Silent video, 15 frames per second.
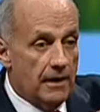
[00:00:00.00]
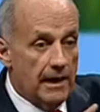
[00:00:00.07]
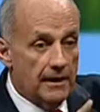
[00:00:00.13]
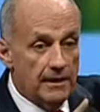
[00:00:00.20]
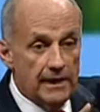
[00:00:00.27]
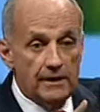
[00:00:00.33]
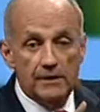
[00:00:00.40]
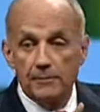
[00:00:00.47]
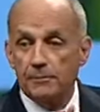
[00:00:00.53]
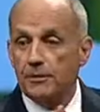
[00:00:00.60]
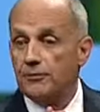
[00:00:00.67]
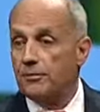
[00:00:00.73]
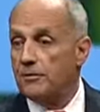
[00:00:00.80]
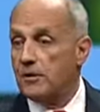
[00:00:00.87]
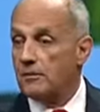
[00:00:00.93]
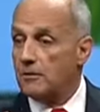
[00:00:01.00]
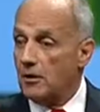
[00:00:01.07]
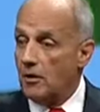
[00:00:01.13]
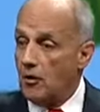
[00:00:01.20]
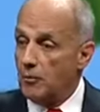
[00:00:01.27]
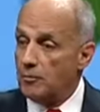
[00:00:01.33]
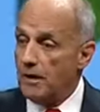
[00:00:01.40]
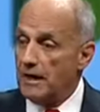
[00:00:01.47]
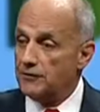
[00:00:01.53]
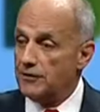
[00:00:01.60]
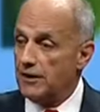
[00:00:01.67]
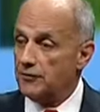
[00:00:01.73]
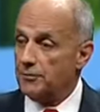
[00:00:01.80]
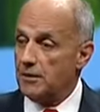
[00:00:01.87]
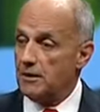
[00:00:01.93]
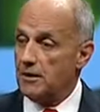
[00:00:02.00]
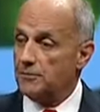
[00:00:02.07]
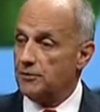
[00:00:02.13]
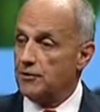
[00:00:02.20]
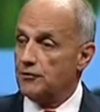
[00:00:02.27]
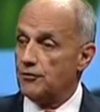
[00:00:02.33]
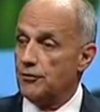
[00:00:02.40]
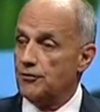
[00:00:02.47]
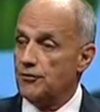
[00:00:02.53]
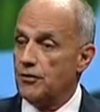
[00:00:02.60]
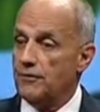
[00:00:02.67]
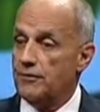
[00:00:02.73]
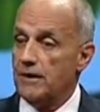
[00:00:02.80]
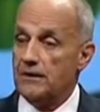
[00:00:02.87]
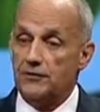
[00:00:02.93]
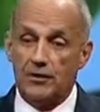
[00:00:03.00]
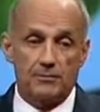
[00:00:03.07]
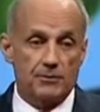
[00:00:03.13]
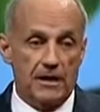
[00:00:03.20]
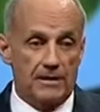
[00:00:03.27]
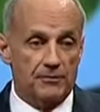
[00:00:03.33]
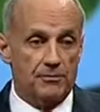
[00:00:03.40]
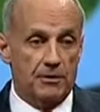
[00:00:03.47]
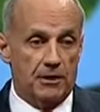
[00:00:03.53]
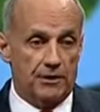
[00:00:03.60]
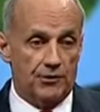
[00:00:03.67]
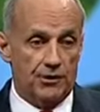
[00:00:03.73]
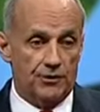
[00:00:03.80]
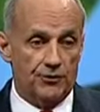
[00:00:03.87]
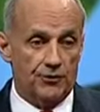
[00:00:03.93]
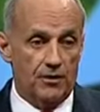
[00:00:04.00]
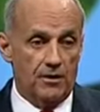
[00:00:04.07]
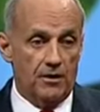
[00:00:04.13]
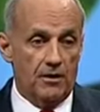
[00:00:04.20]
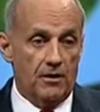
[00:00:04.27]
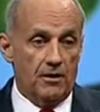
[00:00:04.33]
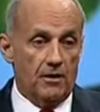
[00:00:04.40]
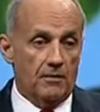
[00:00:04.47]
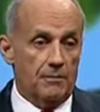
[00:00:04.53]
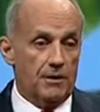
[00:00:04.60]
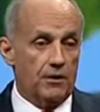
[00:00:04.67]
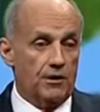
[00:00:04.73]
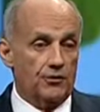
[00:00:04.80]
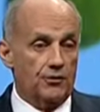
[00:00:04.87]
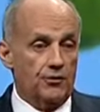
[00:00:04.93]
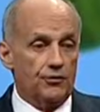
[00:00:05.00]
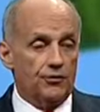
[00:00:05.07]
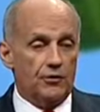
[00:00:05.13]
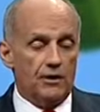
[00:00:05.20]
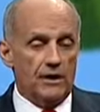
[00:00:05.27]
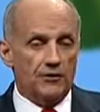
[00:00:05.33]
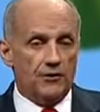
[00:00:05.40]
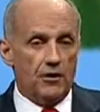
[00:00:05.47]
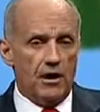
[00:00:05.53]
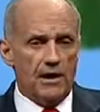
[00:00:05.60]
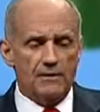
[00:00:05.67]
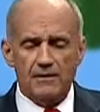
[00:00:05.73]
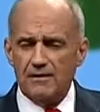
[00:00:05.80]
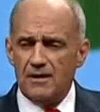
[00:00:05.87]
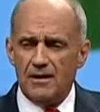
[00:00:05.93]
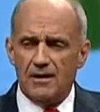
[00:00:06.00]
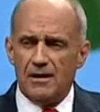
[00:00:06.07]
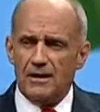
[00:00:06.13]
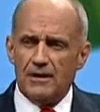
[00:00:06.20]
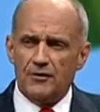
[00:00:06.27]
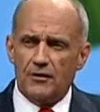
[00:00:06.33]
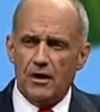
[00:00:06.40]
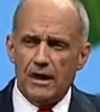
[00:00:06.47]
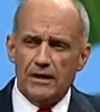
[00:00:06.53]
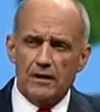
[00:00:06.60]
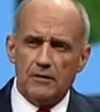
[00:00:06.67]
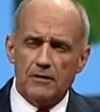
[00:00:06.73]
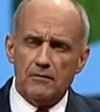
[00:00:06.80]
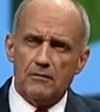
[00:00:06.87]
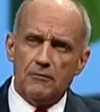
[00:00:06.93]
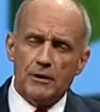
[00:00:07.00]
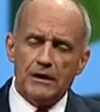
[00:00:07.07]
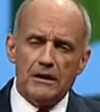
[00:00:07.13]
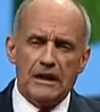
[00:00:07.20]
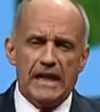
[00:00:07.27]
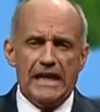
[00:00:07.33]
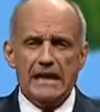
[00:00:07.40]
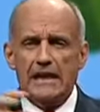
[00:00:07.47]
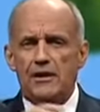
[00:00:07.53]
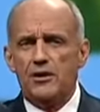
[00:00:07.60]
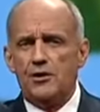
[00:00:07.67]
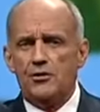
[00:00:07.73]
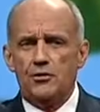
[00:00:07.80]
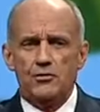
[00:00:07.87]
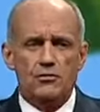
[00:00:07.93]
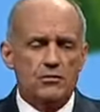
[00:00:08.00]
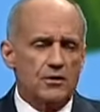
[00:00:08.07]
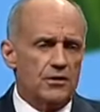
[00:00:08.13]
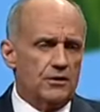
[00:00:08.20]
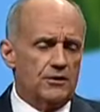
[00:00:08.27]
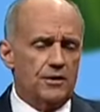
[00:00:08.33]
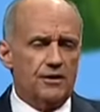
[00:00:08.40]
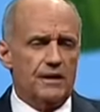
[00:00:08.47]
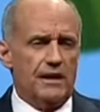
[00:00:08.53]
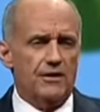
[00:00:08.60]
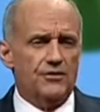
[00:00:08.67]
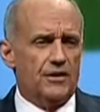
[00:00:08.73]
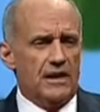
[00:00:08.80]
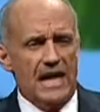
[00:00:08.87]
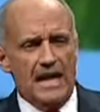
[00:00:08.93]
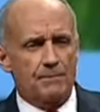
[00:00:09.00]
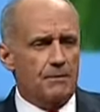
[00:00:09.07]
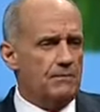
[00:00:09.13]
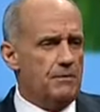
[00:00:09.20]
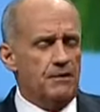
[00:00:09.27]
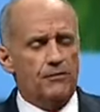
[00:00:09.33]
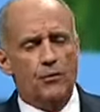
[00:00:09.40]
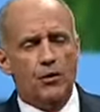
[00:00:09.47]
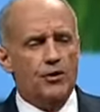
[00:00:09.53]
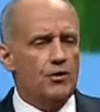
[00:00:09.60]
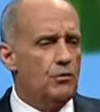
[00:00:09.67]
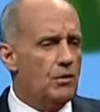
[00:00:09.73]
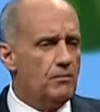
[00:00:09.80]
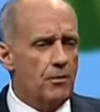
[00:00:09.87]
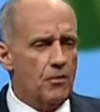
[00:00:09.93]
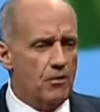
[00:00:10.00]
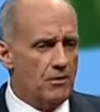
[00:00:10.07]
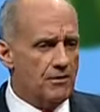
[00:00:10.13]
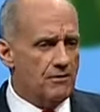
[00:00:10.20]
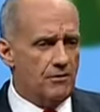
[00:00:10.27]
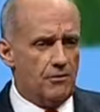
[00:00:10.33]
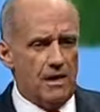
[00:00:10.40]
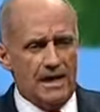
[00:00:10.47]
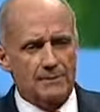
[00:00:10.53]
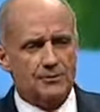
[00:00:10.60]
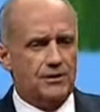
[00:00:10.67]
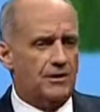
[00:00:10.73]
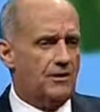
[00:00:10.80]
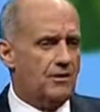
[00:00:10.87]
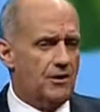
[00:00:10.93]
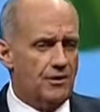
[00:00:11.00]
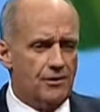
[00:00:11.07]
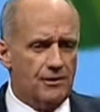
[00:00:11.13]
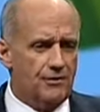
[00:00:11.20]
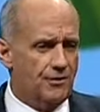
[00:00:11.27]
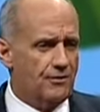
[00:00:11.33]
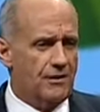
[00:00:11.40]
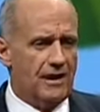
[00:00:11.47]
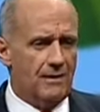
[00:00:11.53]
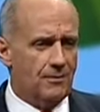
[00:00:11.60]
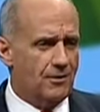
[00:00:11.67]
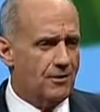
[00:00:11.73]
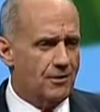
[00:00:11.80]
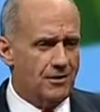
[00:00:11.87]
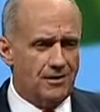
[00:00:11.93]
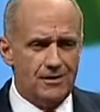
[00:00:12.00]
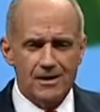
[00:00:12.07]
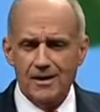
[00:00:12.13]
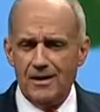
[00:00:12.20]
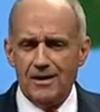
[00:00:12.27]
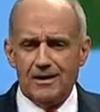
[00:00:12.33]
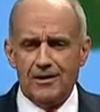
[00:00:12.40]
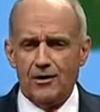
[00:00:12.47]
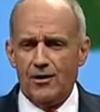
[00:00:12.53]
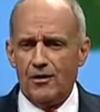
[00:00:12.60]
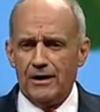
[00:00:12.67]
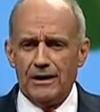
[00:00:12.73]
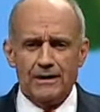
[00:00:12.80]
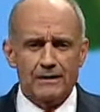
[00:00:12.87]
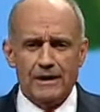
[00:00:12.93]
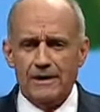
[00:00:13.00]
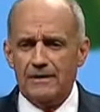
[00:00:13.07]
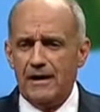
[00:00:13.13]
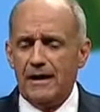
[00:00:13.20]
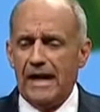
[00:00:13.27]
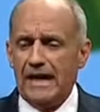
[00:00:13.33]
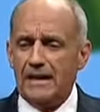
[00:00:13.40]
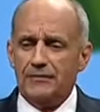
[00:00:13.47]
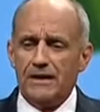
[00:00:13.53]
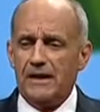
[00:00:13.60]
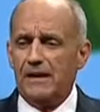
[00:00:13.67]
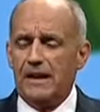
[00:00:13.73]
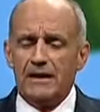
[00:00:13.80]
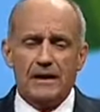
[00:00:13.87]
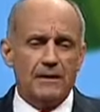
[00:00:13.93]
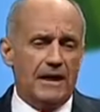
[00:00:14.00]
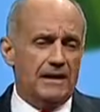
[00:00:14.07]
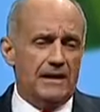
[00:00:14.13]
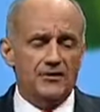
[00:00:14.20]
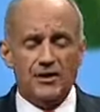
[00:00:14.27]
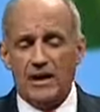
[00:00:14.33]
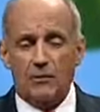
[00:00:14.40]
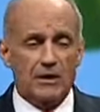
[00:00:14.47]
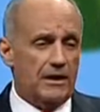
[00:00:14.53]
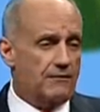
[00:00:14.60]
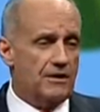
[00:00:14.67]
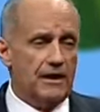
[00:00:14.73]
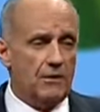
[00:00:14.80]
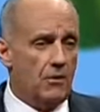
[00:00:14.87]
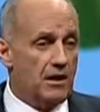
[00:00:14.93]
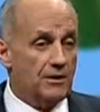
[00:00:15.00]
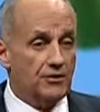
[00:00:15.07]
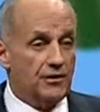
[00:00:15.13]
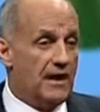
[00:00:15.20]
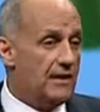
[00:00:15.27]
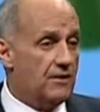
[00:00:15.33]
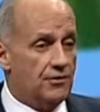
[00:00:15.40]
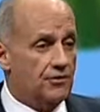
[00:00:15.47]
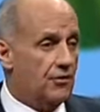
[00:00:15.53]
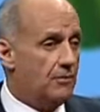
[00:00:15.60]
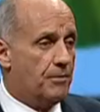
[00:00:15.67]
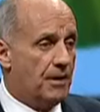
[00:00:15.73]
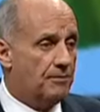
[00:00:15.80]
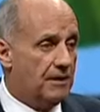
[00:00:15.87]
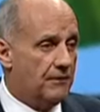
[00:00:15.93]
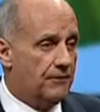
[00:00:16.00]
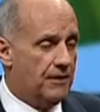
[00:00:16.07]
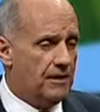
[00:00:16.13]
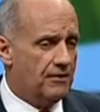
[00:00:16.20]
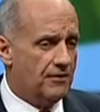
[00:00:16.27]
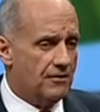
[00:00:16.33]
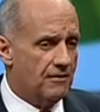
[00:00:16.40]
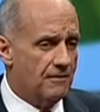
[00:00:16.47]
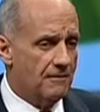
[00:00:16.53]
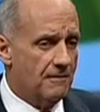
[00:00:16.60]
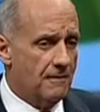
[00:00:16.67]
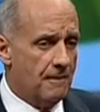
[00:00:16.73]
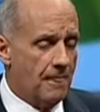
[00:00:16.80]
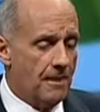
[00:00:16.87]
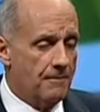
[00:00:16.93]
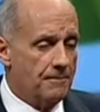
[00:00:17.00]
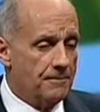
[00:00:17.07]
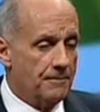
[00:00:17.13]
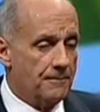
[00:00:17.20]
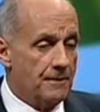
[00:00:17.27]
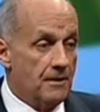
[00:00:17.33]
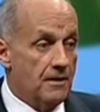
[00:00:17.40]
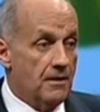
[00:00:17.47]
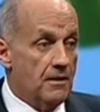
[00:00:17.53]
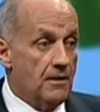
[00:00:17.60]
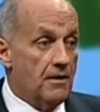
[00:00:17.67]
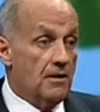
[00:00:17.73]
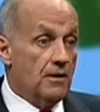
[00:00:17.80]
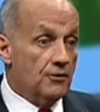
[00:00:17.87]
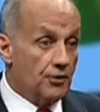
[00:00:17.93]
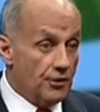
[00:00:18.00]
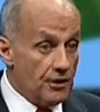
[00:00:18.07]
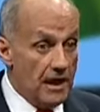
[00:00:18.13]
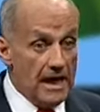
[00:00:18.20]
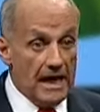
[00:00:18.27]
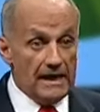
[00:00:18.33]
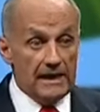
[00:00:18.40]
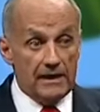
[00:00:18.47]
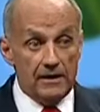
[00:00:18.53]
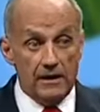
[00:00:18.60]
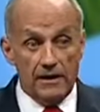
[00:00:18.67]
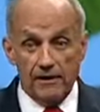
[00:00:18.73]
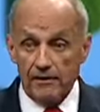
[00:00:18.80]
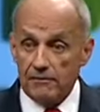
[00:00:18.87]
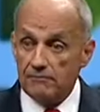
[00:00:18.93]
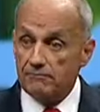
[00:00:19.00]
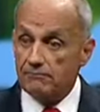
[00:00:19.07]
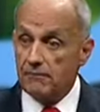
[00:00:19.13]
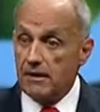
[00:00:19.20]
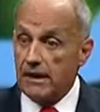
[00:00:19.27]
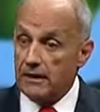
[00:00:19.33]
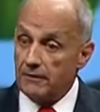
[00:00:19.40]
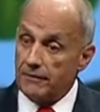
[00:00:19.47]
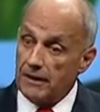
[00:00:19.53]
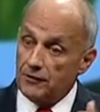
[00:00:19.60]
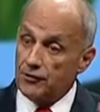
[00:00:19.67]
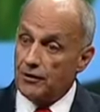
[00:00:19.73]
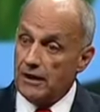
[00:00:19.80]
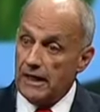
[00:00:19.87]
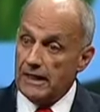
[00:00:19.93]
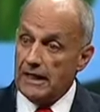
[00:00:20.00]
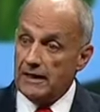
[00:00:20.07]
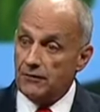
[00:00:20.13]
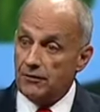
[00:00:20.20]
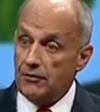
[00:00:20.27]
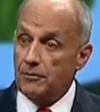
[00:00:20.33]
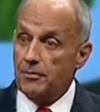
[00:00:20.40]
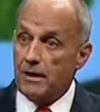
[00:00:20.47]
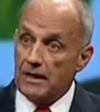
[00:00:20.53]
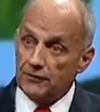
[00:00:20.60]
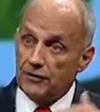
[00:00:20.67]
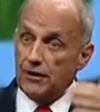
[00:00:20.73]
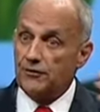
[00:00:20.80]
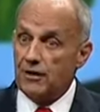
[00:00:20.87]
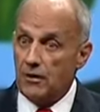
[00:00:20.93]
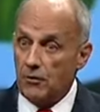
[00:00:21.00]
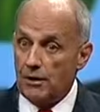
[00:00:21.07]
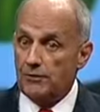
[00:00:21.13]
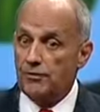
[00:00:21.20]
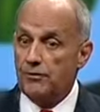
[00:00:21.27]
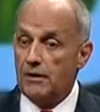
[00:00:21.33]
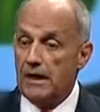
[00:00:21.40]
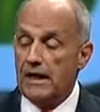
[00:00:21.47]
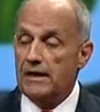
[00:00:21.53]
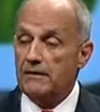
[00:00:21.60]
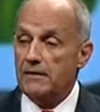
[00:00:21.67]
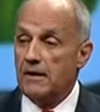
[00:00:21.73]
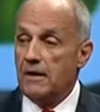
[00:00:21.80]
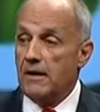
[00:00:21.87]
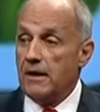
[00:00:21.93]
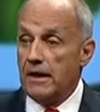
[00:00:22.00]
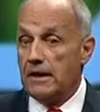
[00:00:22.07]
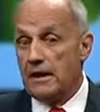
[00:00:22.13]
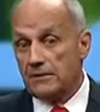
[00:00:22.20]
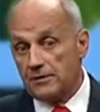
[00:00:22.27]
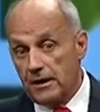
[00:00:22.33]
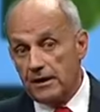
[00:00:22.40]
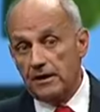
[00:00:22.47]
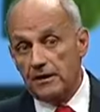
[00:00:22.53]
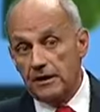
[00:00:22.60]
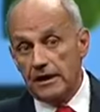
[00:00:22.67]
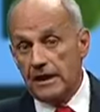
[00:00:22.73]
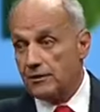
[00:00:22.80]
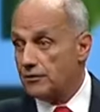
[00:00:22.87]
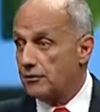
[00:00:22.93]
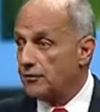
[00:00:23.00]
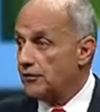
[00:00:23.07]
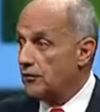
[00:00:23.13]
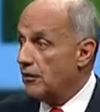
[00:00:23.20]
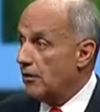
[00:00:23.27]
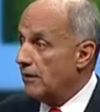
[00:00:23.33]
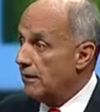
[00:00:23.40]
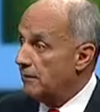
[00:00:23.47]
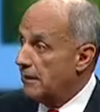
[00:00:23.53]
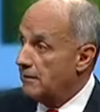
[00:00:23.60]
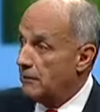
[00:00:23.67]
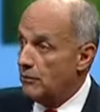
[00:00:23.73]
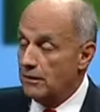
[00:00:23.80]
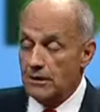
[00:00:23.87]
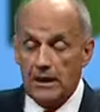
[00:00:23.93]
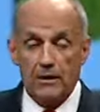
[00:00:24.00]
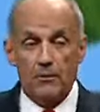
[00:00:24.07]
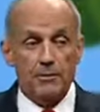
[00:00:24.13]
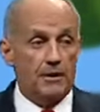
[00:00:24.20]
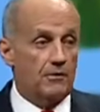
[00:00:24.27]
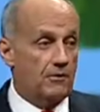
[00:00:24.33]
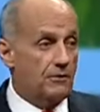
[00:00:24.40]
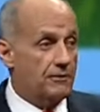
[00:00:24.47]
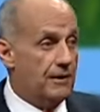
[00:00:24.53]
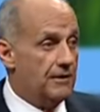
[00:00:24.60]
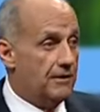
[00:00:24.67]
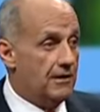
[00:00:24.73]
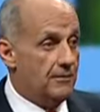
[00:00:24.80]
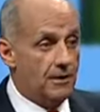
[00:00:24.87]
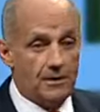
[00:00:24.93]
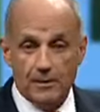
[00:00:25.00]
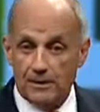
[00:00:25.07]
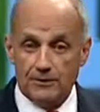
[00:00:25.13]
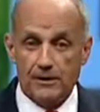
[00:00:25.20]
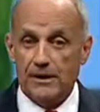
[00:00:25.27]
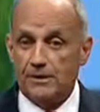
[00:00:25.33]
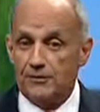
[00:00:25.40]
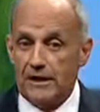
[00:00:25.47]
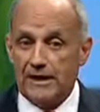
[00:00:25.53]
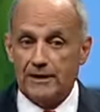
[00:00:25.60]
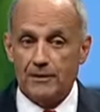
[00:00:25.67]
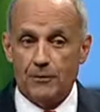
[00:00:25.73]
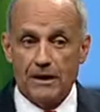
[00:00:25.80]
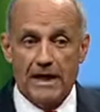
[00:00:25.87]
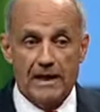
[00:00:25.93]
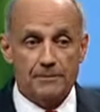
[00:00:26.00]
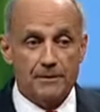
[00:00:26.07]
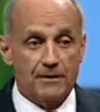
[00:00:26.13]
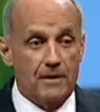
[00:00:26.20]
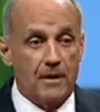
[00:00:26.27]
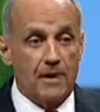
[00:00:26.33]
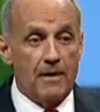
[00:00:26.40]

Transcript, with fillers: And then the, the, the whole process becomes intrusive and sometimes malicious because you, they, start, they start relating you to things that happened before you were born, crimes that occurred in your neighborhood, you know, and, they, and, and, if they, and, they, and they say whatever they want to say because public figure. So you hang in there and eventually I got through the process. I went through that. And I'll tell you the actual story. Eh, I hope I don't offend anybody. I want to tell you exactly what happened.